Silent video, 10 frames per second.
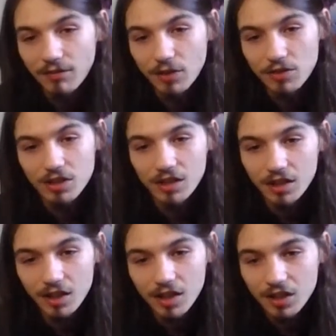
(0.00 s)
Those are the
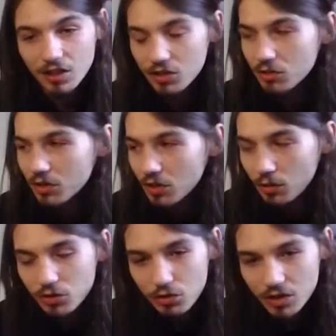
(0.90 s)

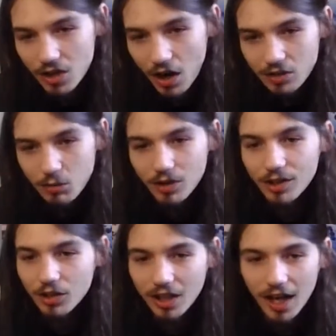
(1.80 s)
two guitars I'm really
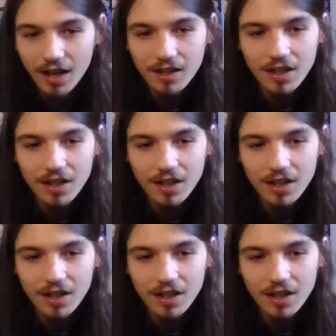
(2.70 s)
looking at